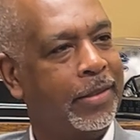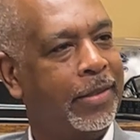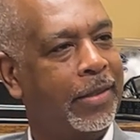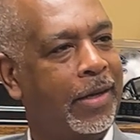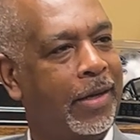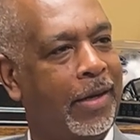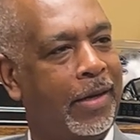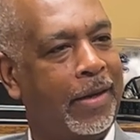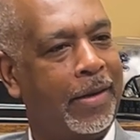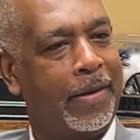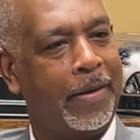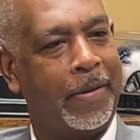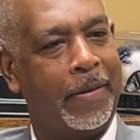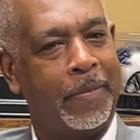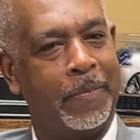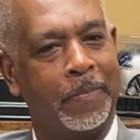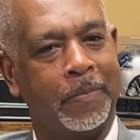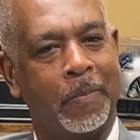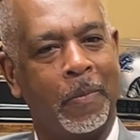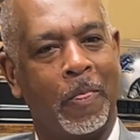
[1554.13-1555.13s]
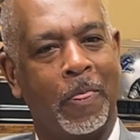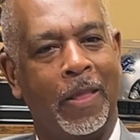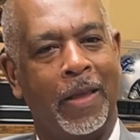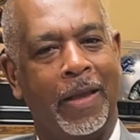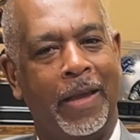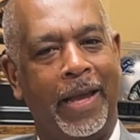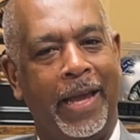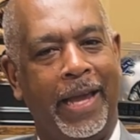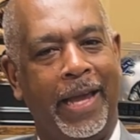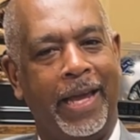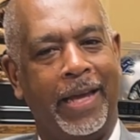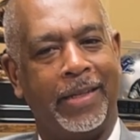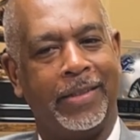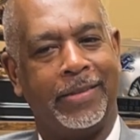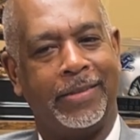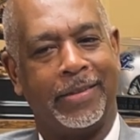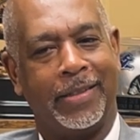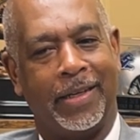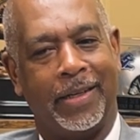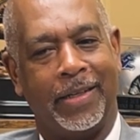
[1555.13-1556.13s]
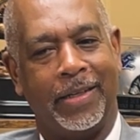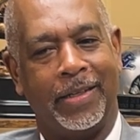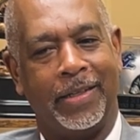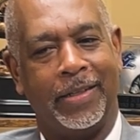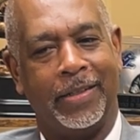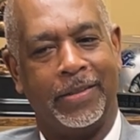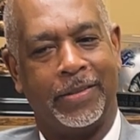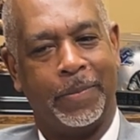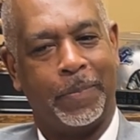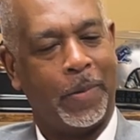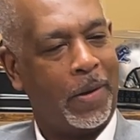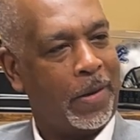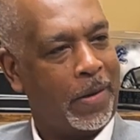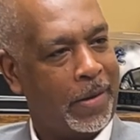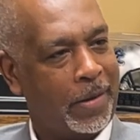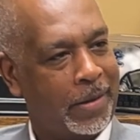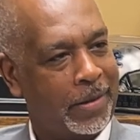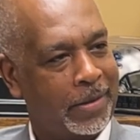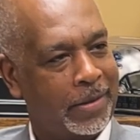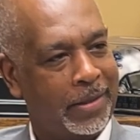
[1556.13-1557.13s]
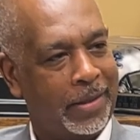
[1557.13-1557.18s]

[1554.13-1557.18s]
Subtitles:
at DePaul